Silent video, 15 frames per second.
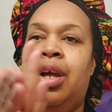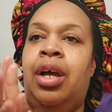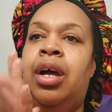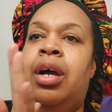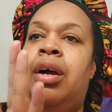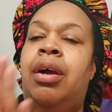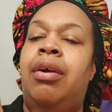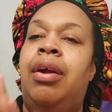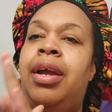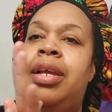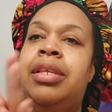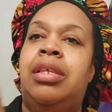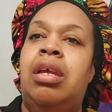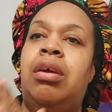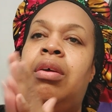Alright,
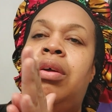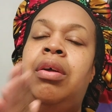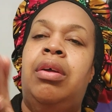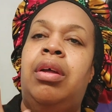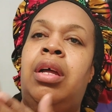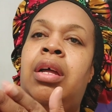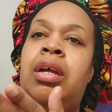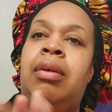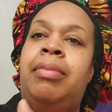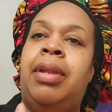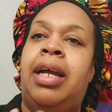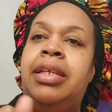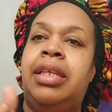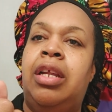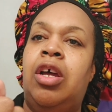so, like I
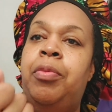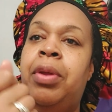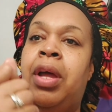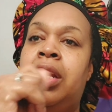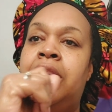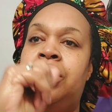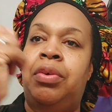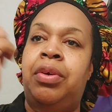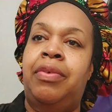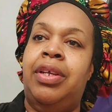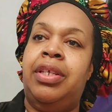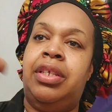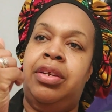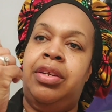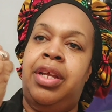said, I hope y'all enjoy the rest of
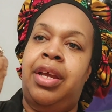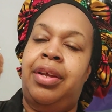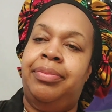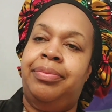your day.